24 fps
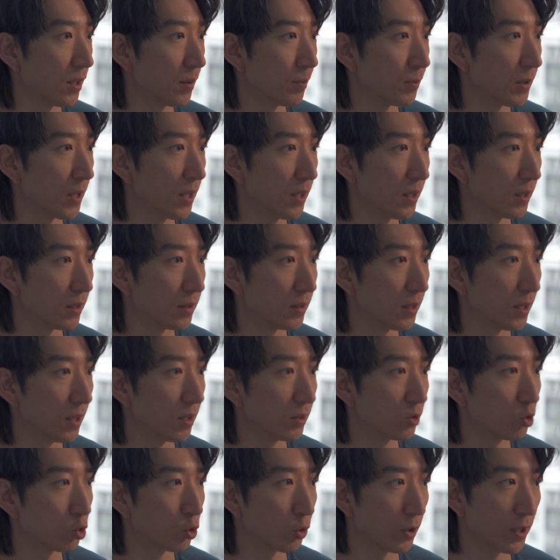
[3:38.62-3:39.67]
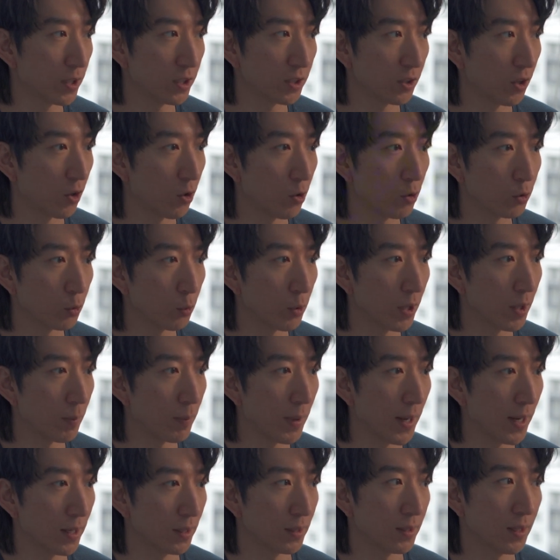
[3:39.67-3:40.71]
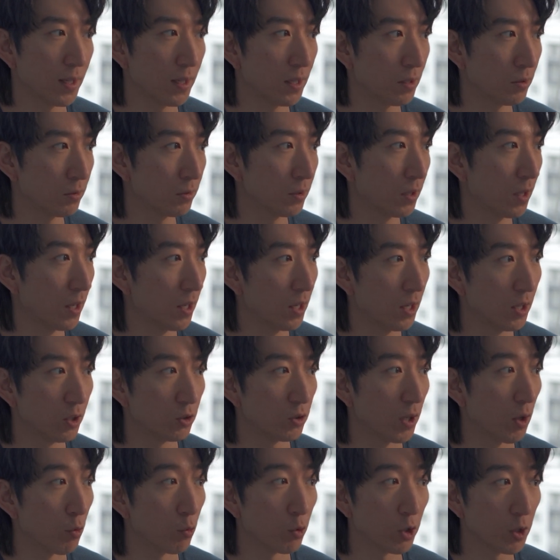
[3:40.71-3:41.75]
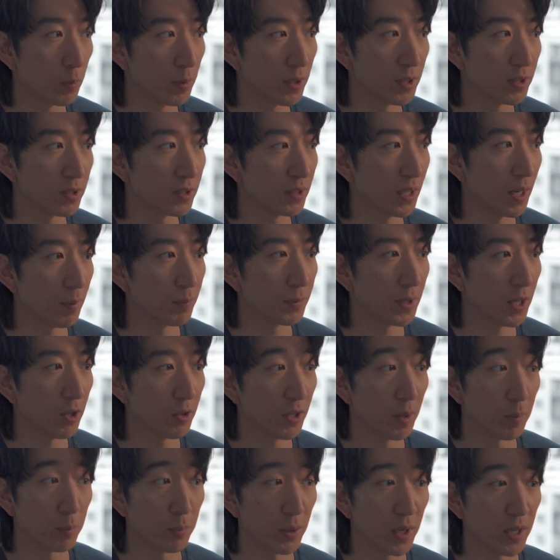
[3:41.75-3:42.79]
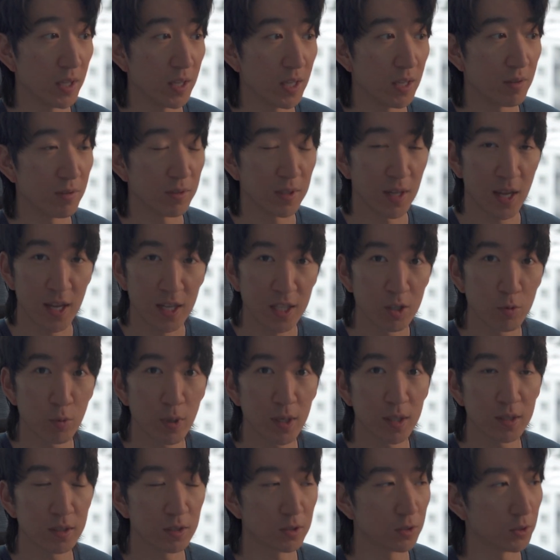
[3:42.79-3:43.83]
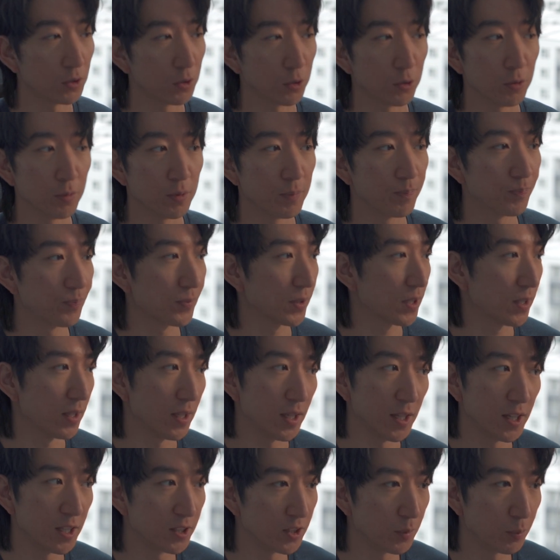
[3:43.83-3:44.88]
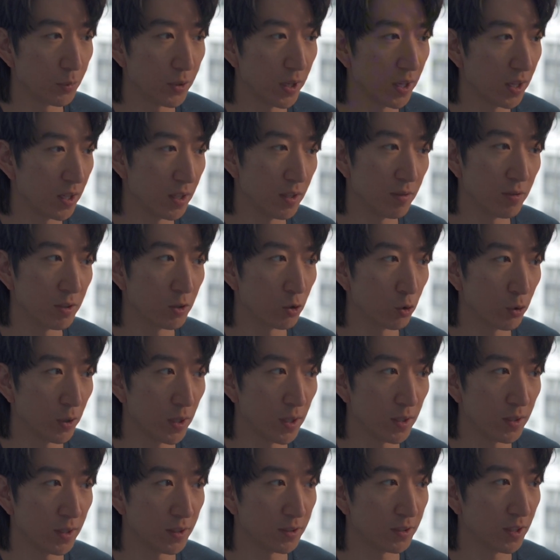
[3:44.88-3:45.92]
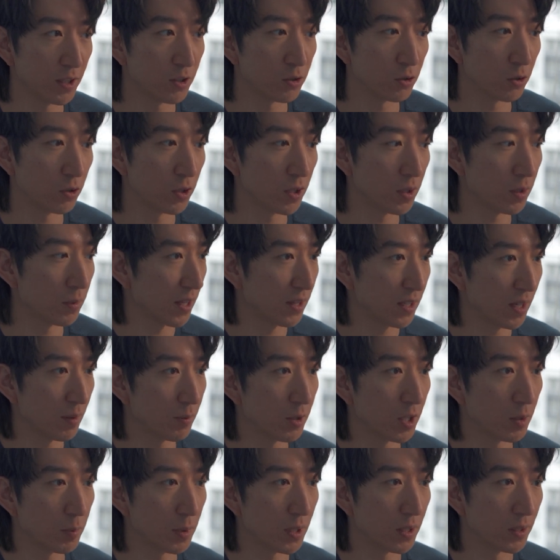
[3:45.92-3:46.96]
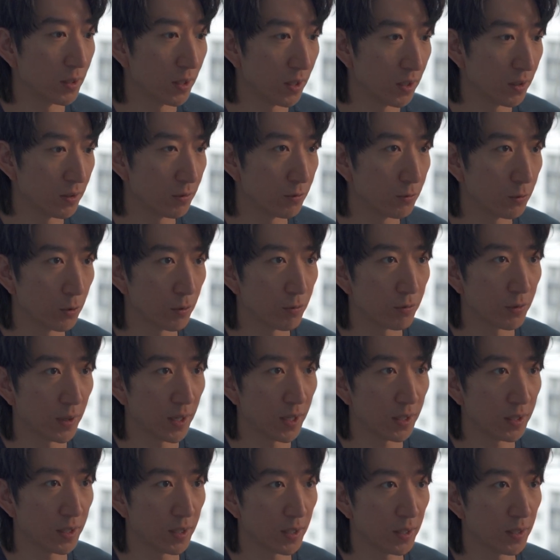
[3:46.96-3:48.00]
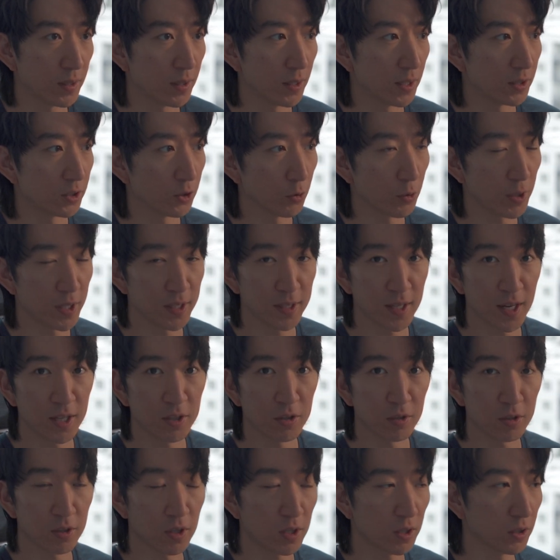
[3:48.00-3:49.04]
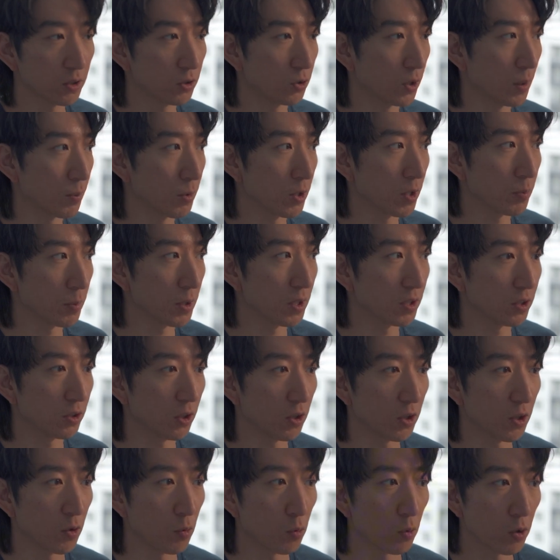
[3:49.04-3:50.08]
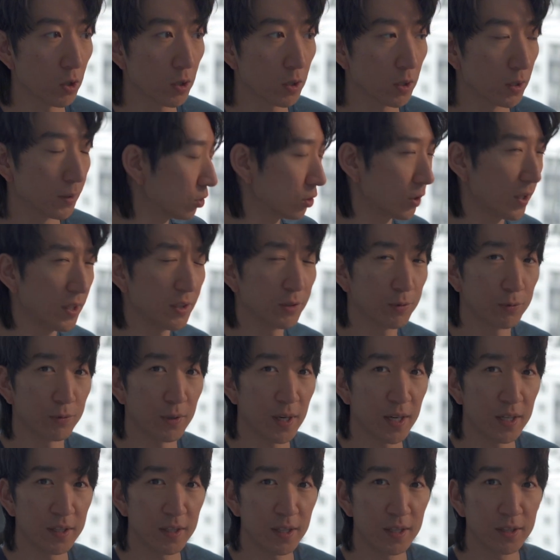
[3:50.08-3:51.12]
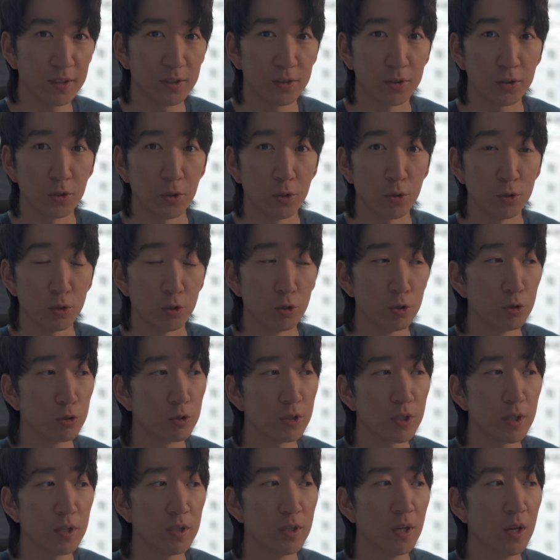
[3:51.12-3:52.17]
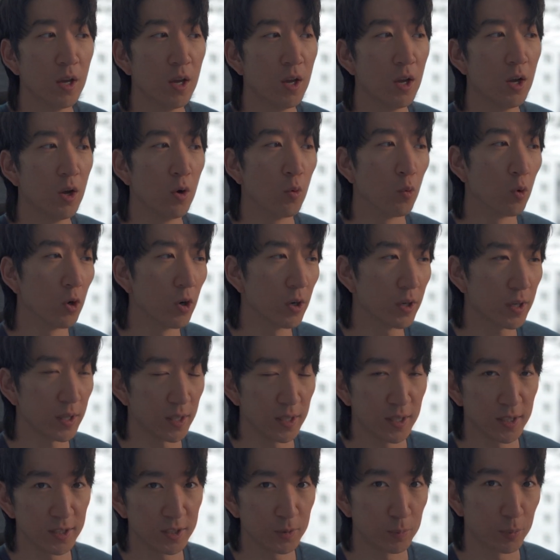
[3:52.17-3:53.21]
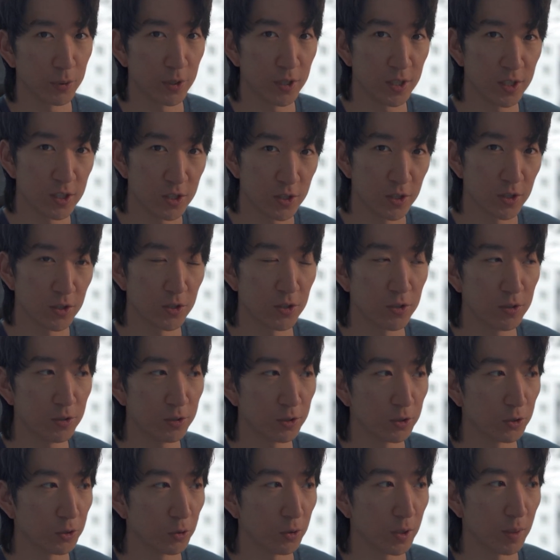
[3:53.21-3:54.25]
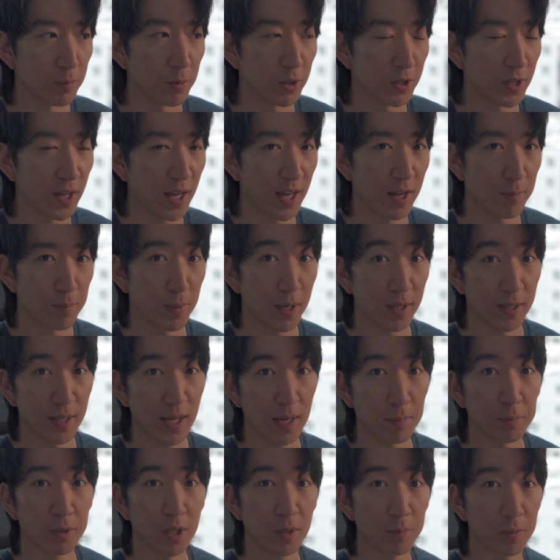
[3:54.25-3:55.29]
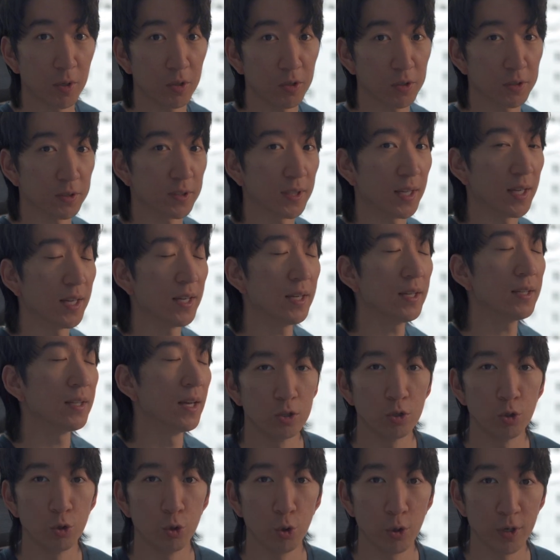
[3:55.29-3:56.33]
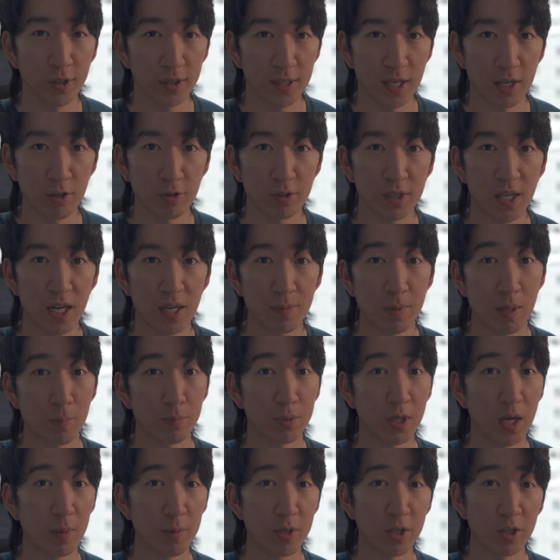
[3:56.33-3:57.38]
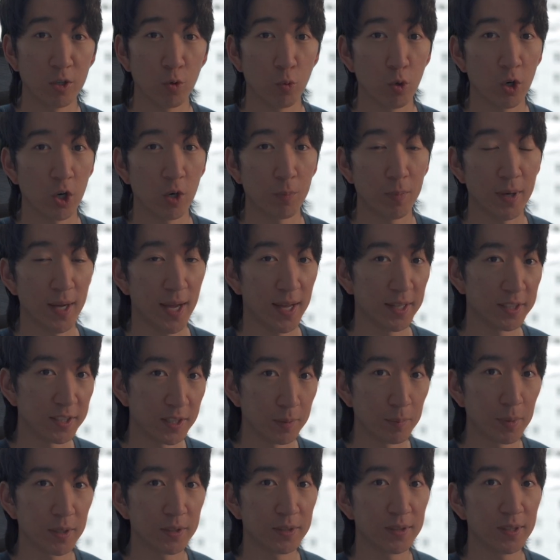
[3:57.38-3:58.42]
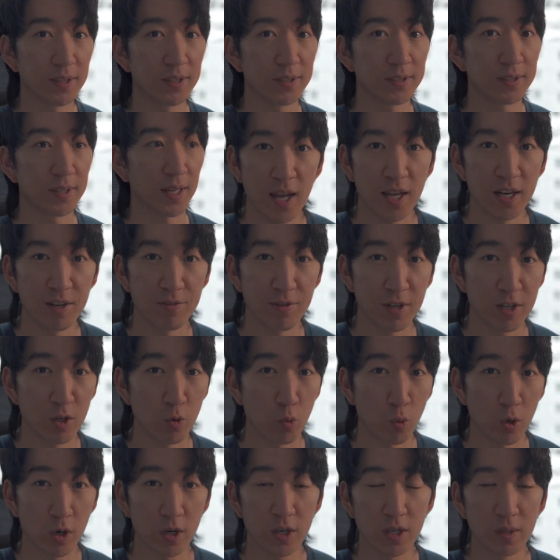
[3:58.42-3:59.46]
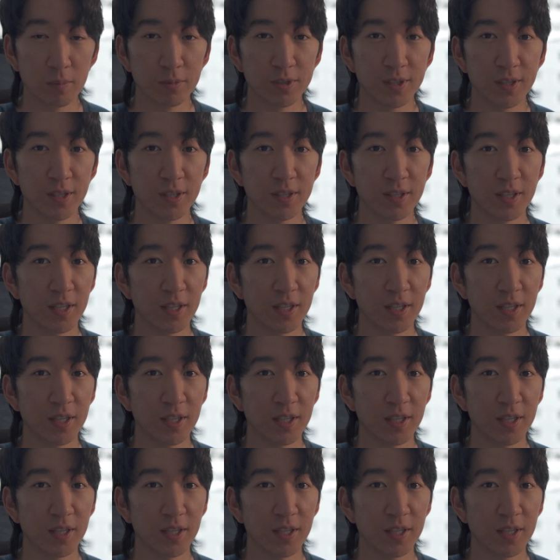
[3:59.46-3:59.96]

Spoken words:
yeah, it traced all the way back down, so I would have been stopped out at break even anyways. So it is a break-even trade, essentially. I think I'm gonna be done for Friday. It's already 9 o'clock, so I'm gonna be starting work. Today's Friday, so usually work is pretty chill, so I'm gonna have my laptop on the side. So during downtime, I'm probably gonna work on my Etsy business, and if any work comes in,